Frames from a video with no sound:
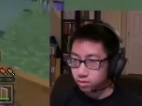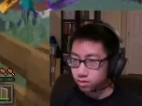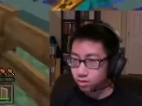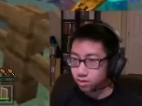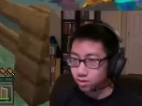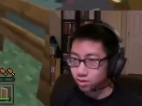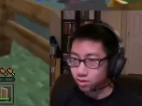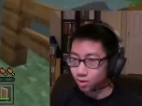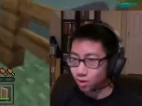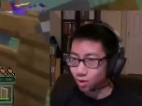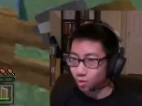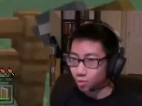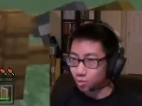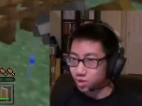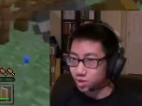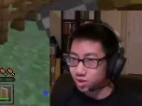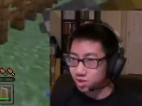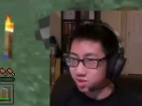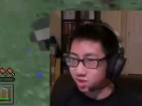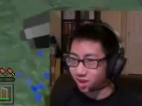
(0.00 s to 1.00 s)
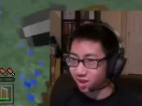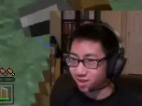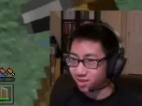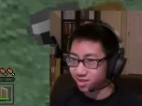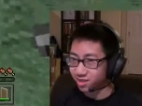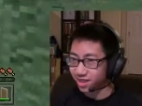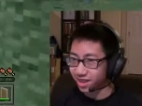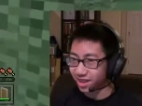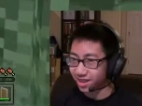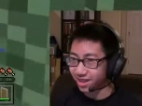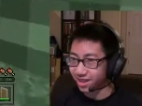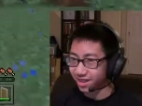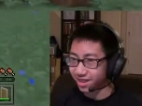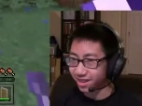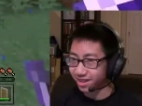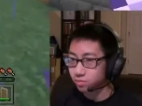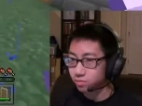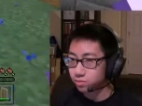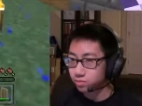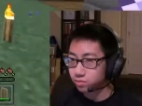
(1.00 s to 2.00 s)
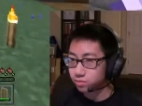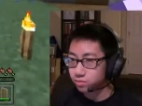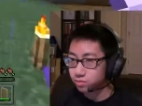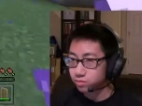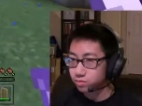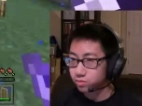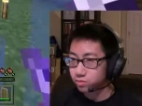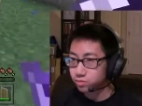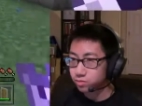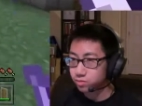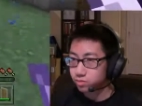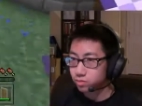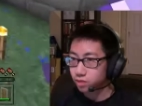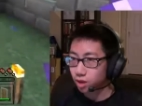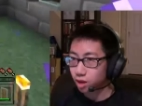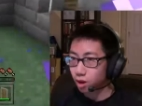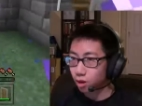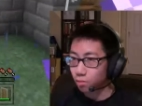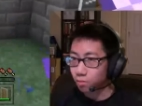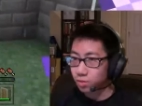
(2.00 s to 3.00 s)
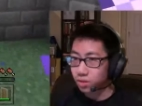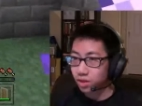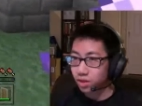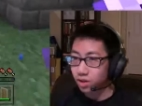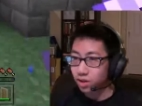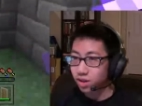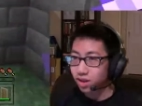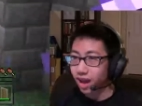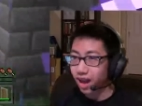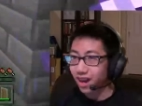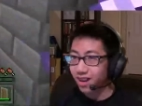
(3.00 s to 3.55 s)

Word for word: Oh, we slaughtered that guy. What? Oh, Iron